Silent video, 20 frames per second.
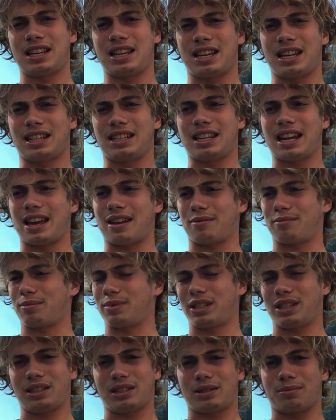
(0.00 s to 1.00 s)
And yeah,
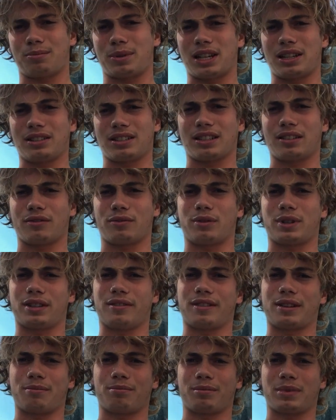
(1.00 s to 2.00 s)
please buy yourself one
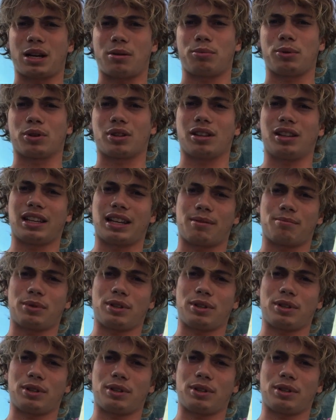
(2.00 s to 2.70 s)
of them. I'll put the link